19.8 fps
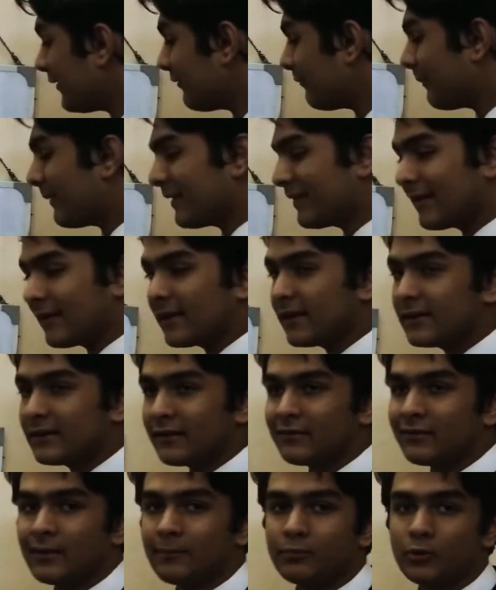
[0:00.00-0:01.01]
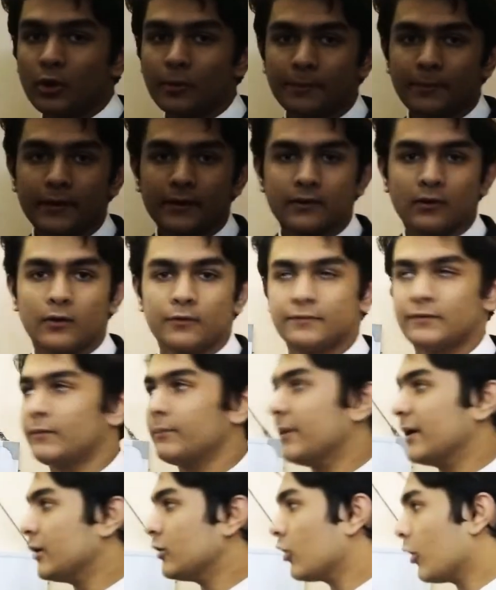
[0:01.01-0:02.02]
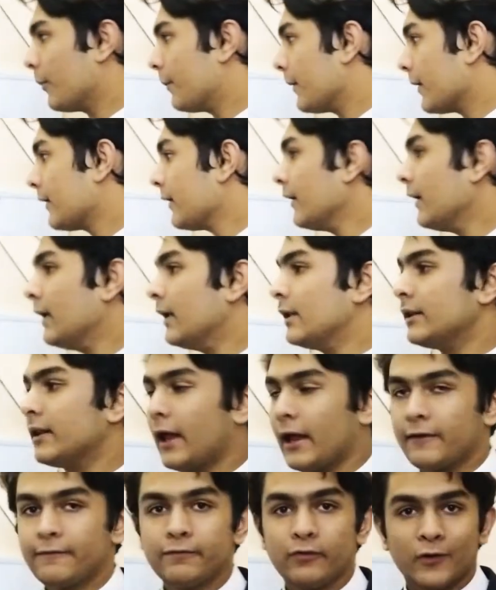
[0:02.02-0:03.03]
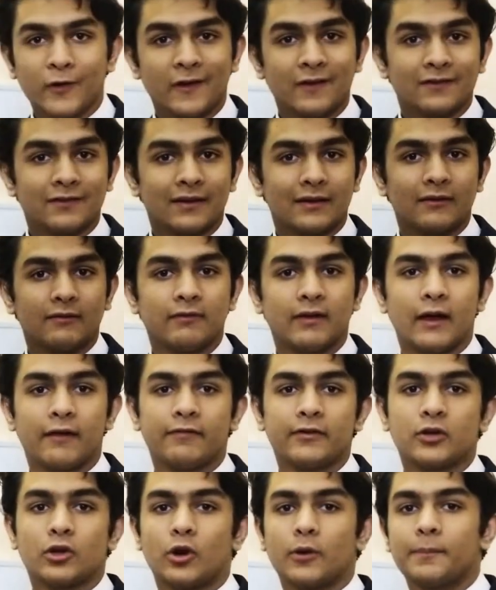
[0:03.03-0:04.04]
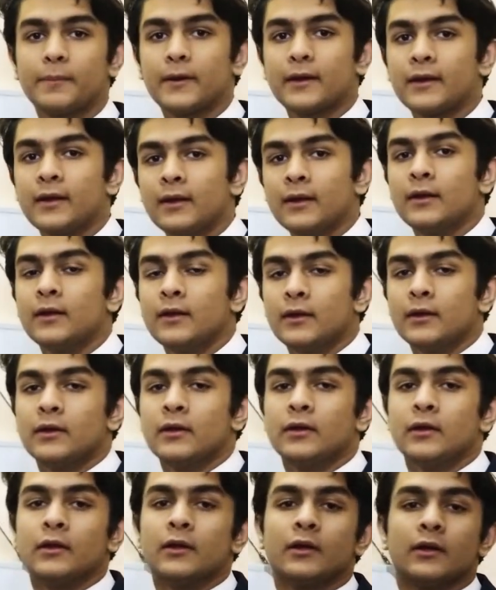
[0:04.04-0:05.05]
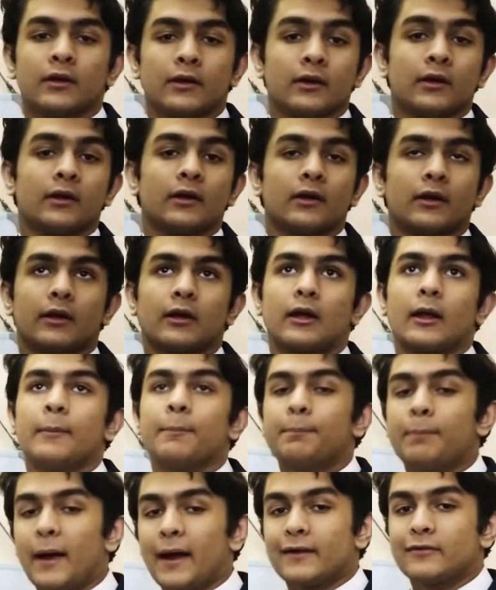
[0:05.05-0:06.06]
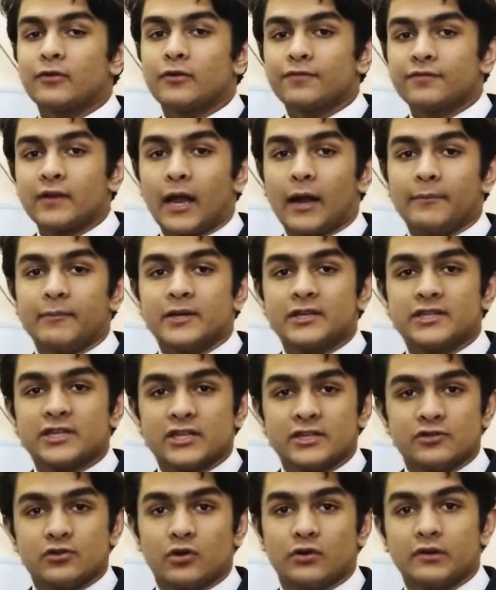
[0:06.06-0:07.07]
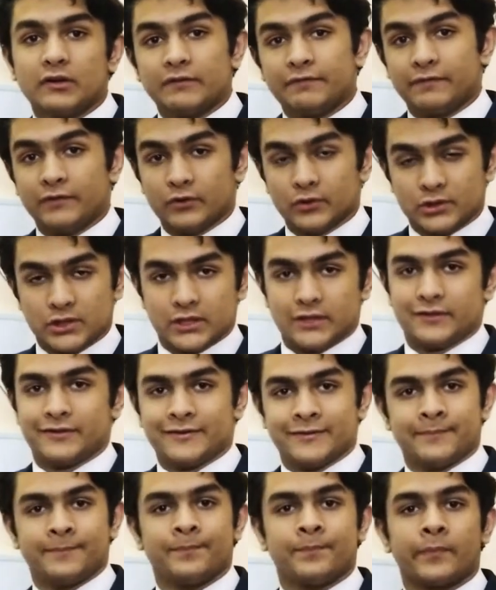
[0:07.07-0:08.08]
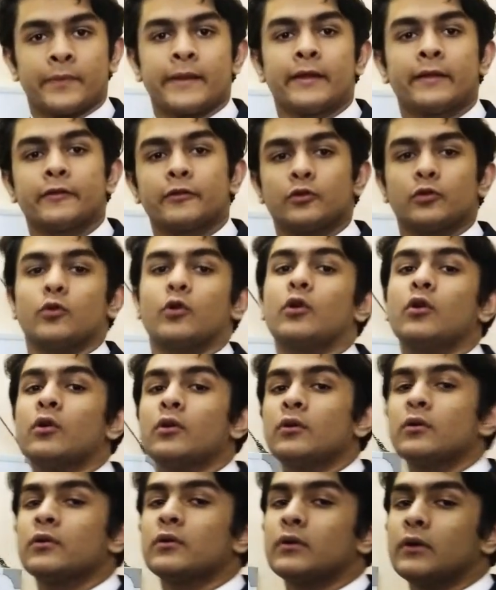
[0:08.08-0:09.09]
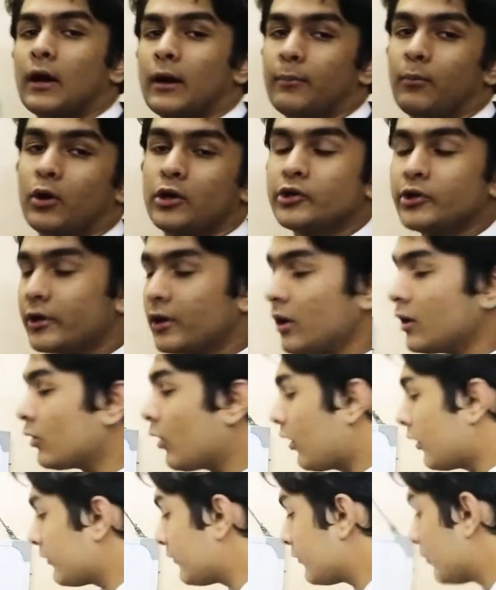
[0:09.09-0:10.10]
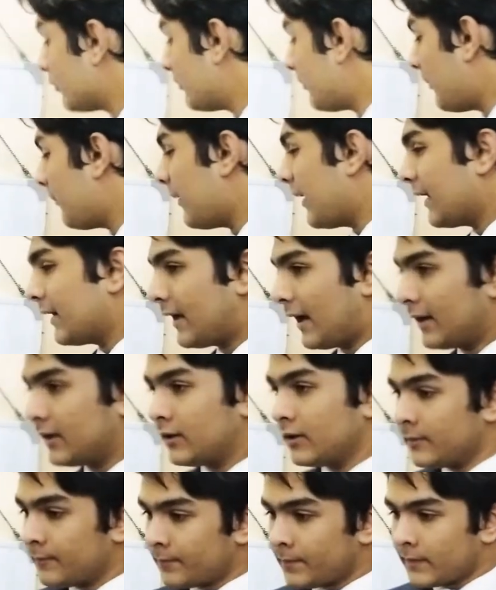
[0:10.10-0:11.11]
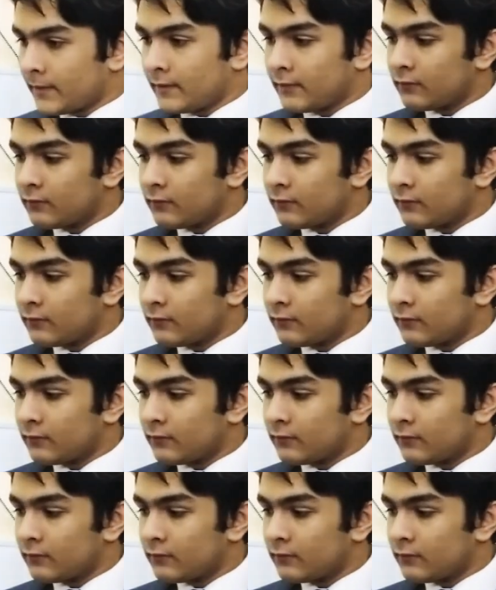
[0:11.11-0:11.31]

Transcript: is basically the subtopic of a main topic. Like for instance, we have a topic: impacts of climate change on refugees. So a moderated caucus could be made that